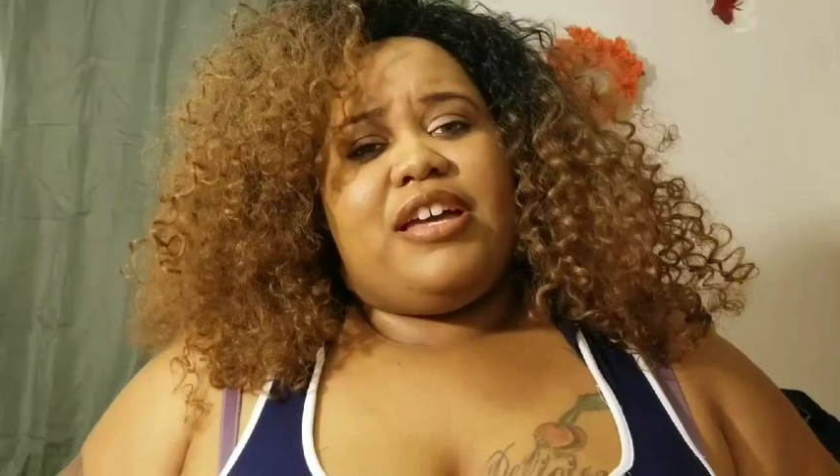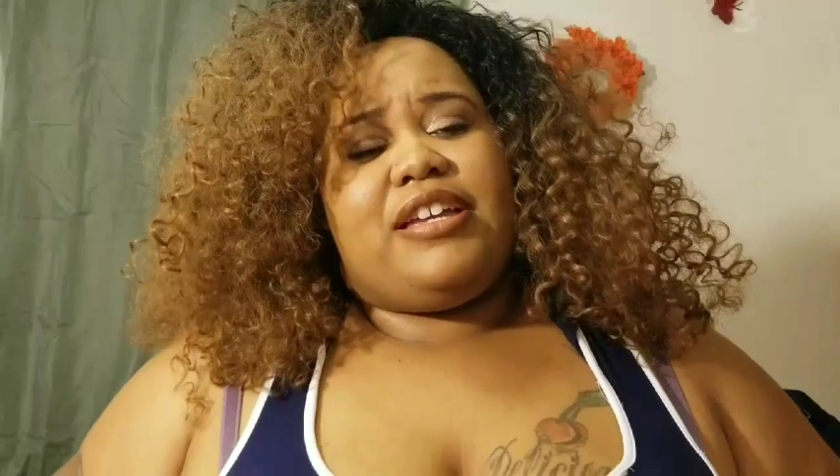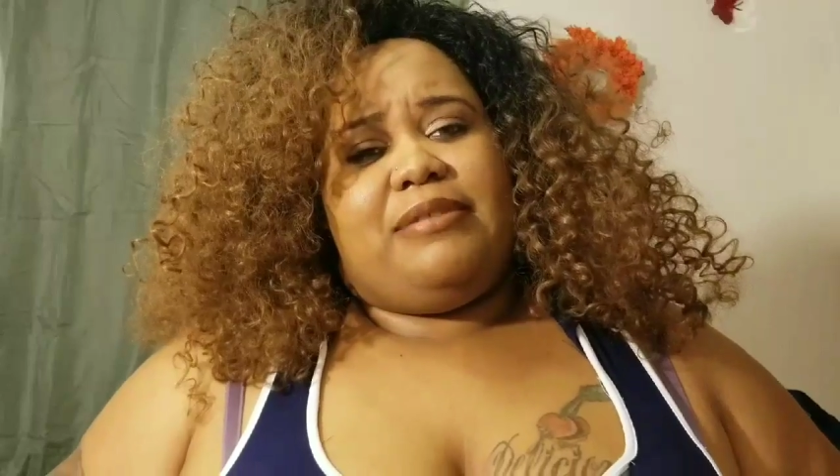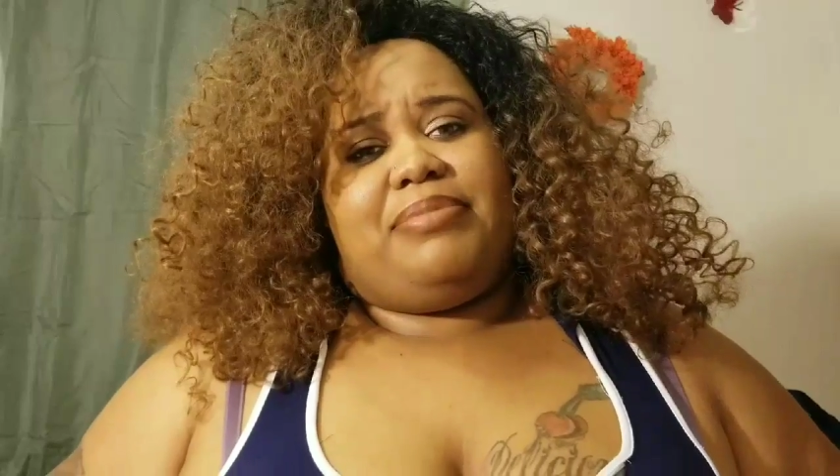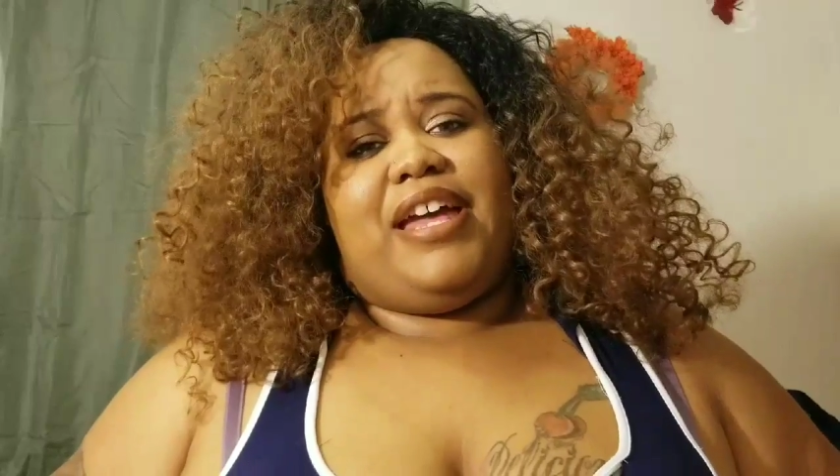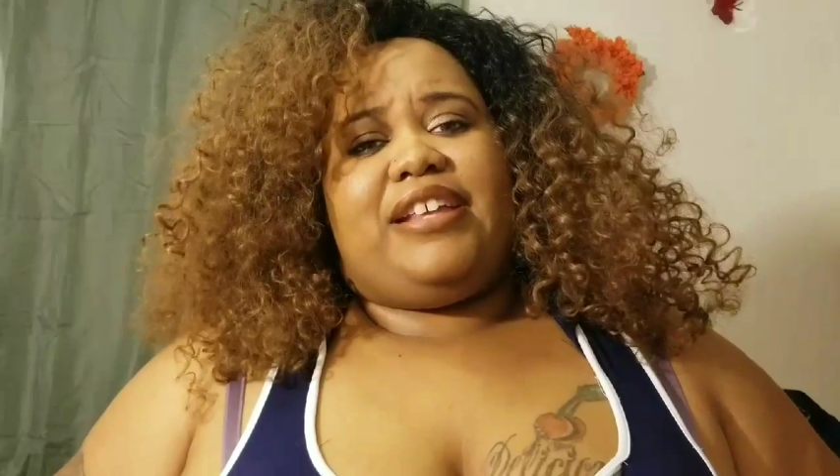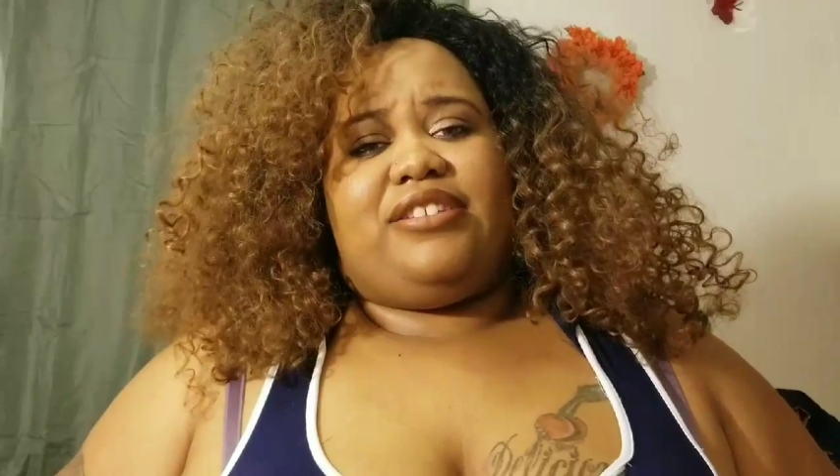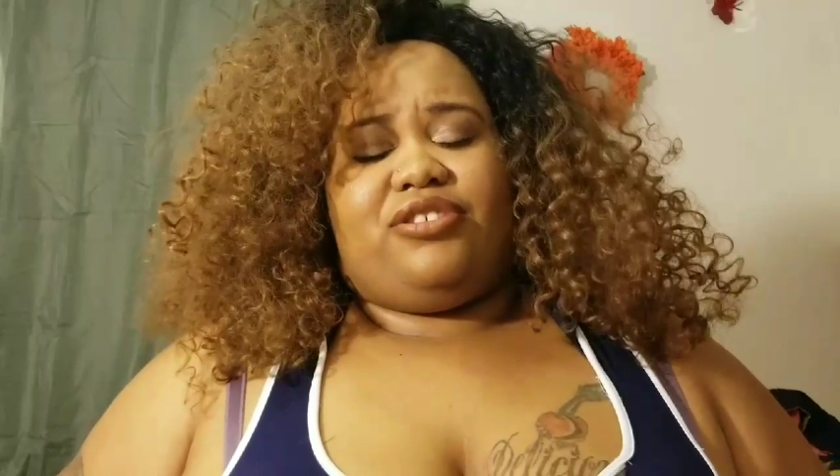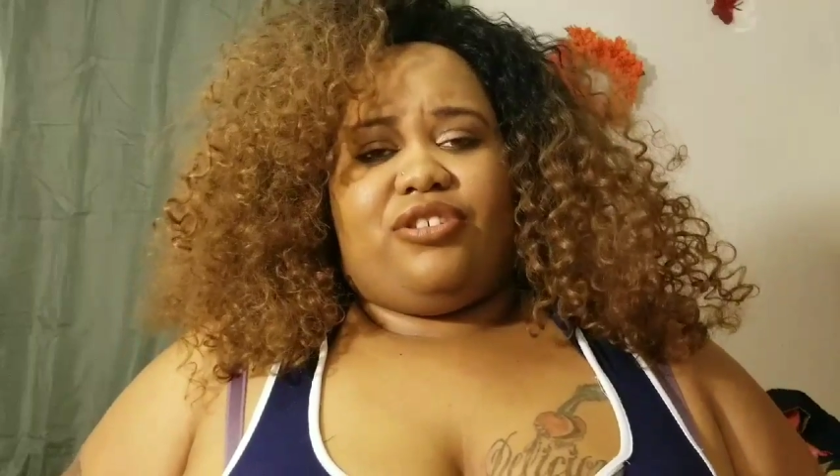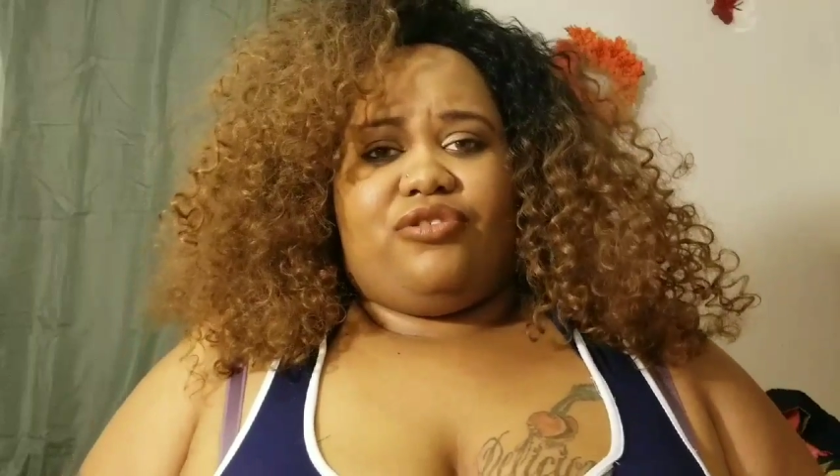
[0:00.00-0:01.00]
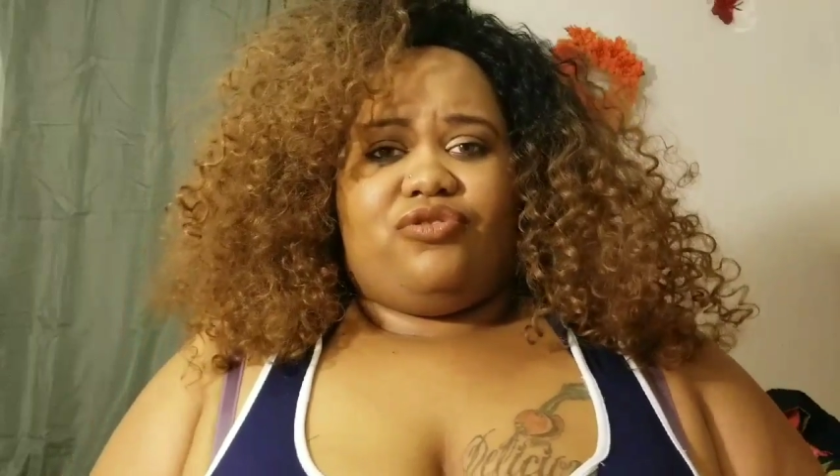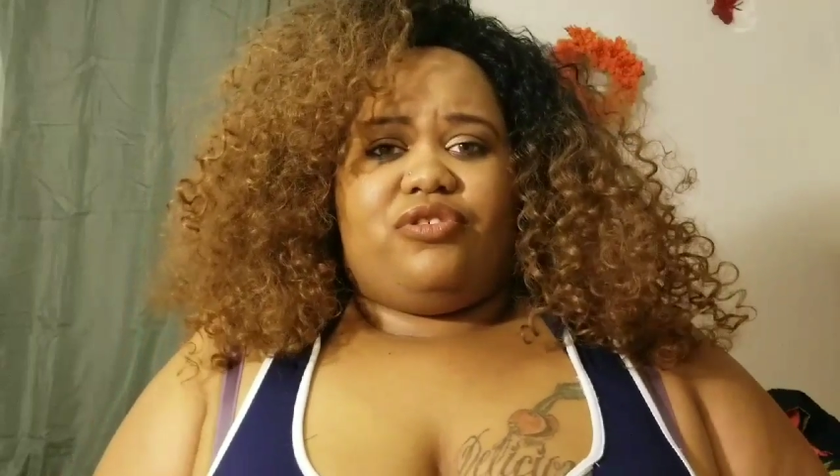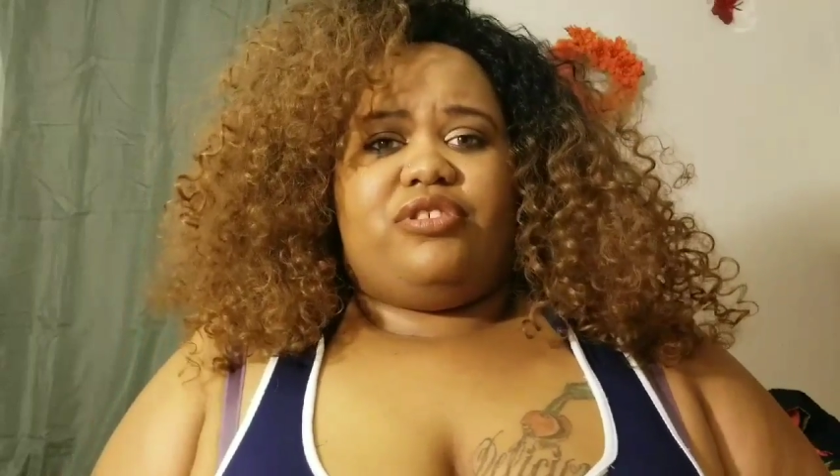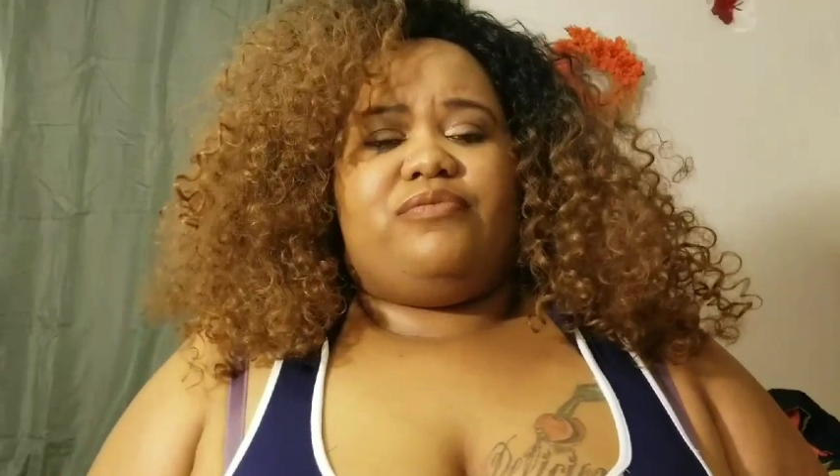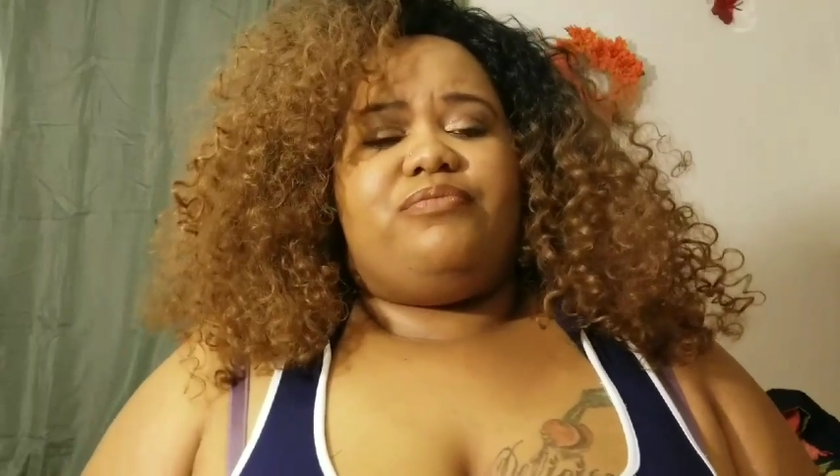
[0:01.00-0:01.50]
getting plastic surgery,